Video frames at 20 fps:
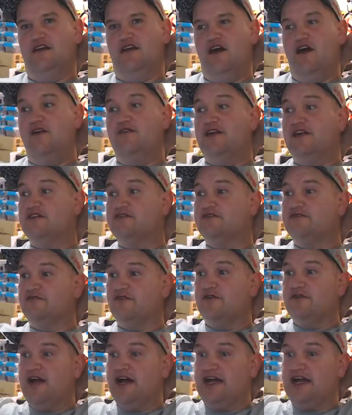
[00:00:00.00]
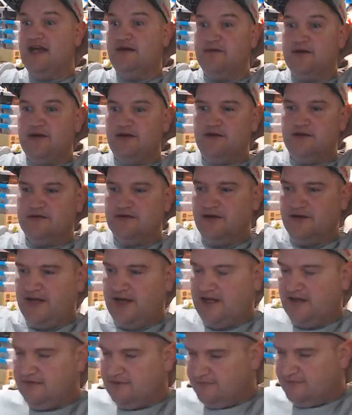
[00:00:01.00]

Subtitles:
oh, there's the road I came in on. Okay.